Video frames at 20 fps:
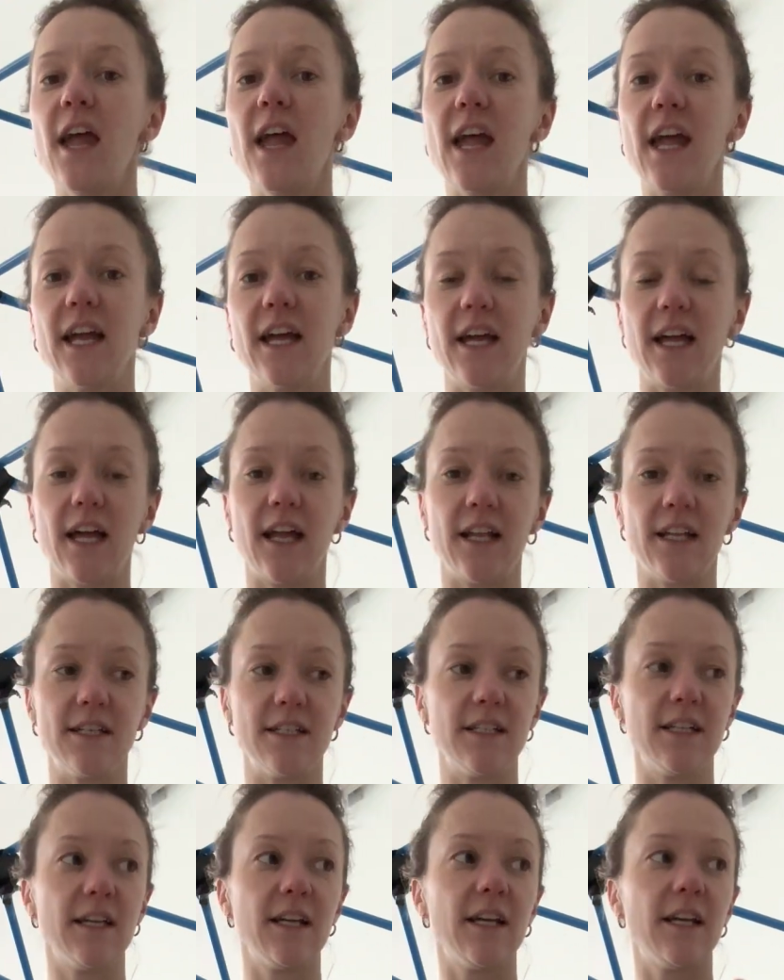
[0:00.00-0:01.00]
And
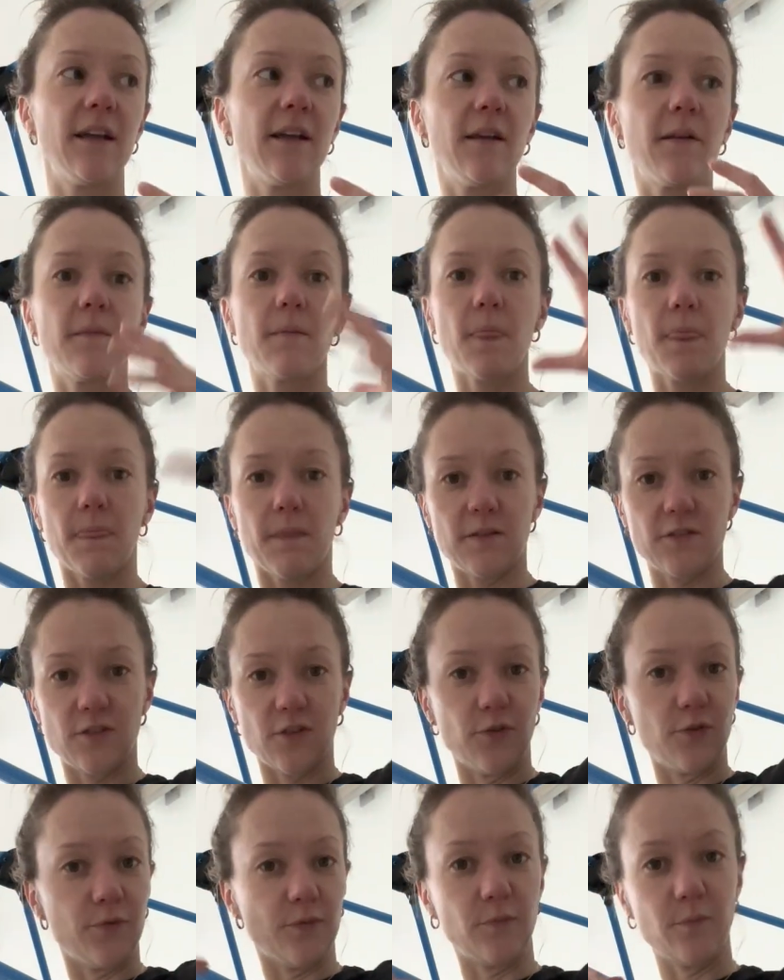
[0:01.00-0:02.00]

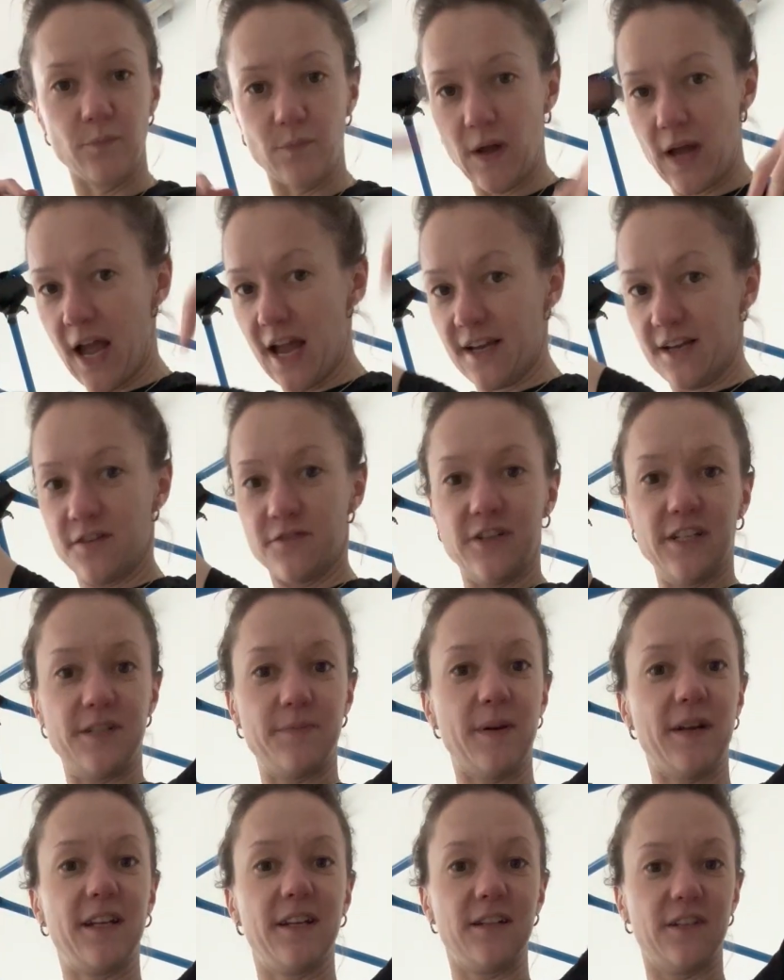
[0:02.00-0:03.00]
so I can reach
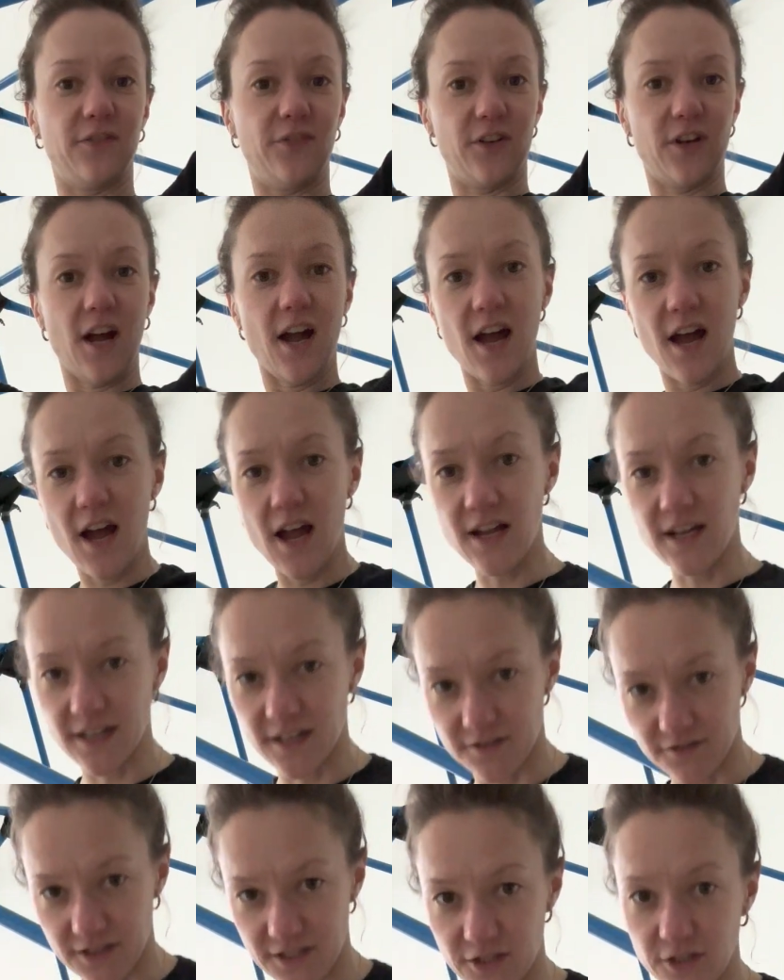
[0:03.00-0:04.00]
my kinesphere high, I
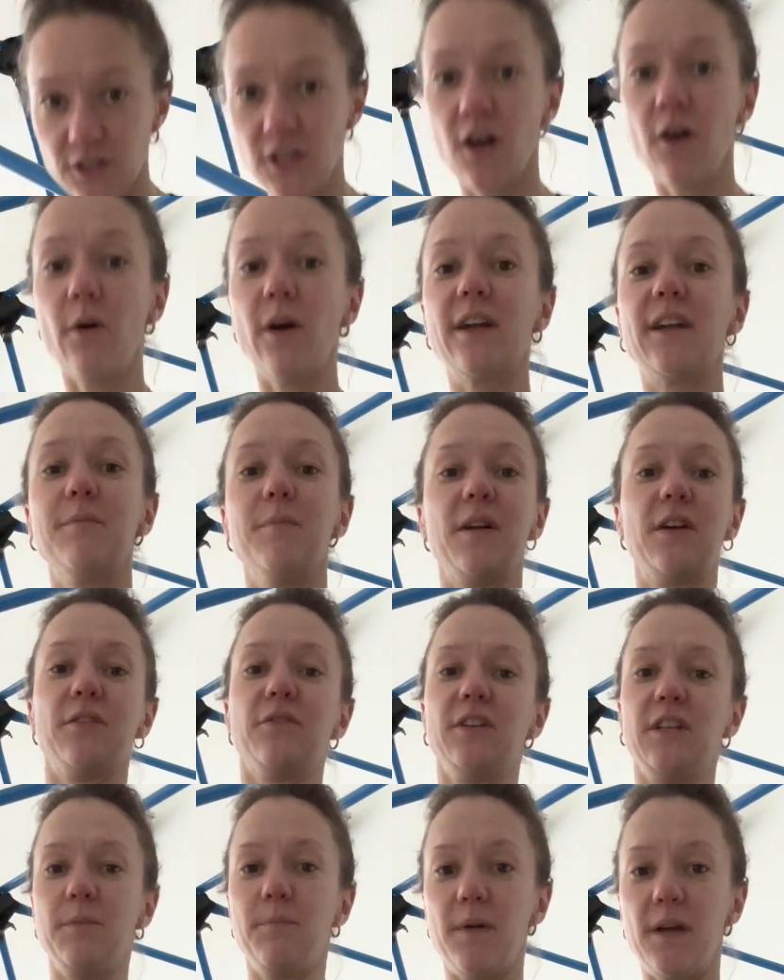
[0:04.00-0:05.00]
can reach it low, I can make it
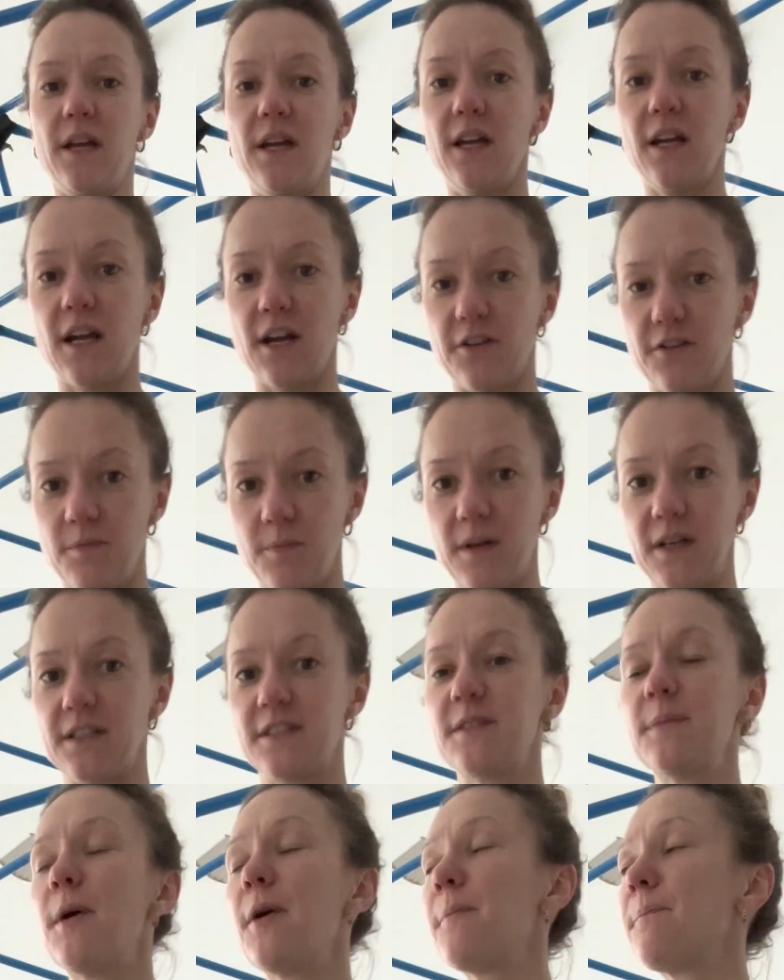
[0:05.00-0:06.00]
really big, I could make it
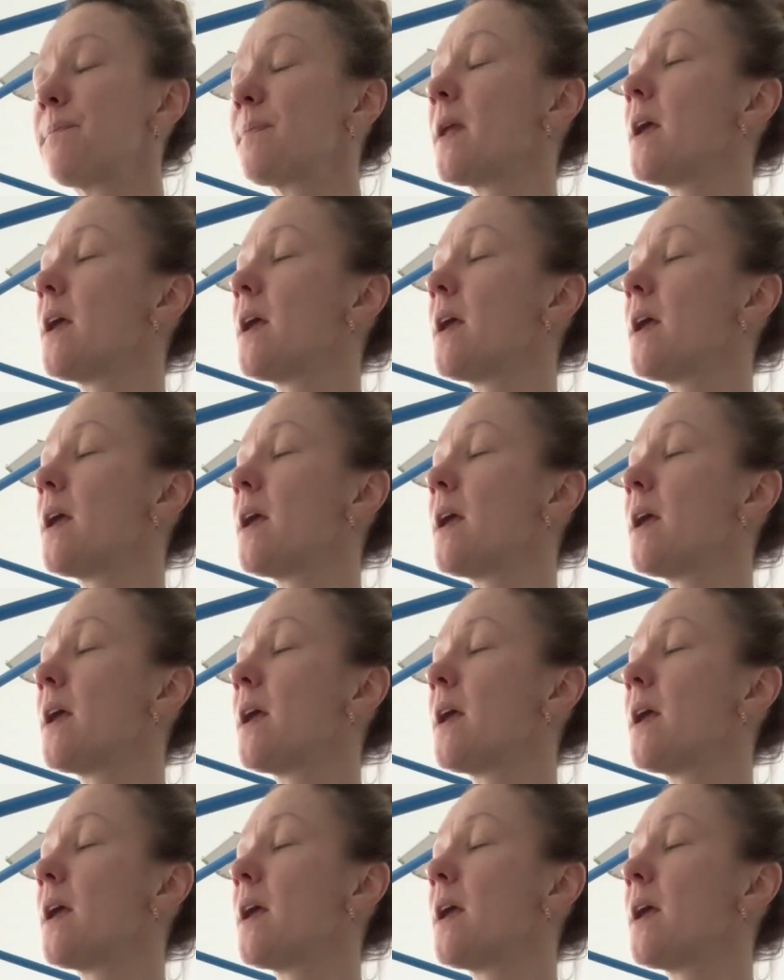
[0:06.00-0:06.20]
small.